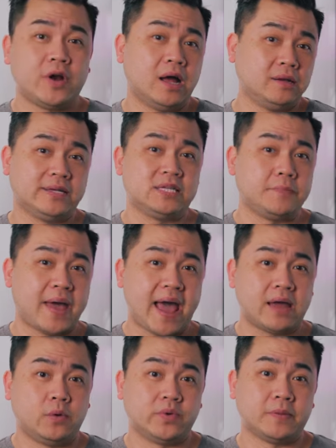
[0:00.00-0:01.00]
LED
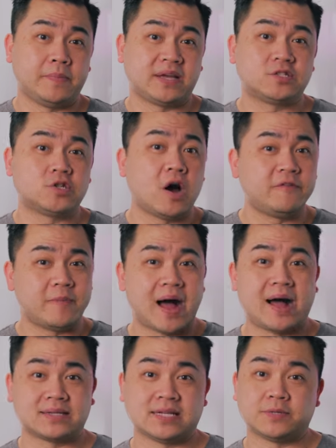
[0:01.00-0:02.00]
panel with a big
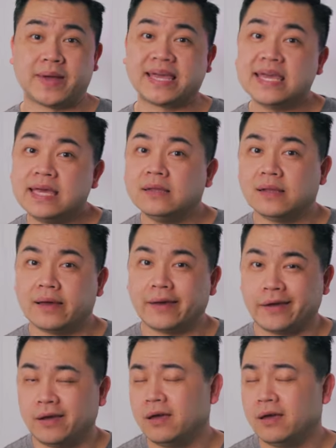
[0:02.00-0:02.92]
softbox as my key light,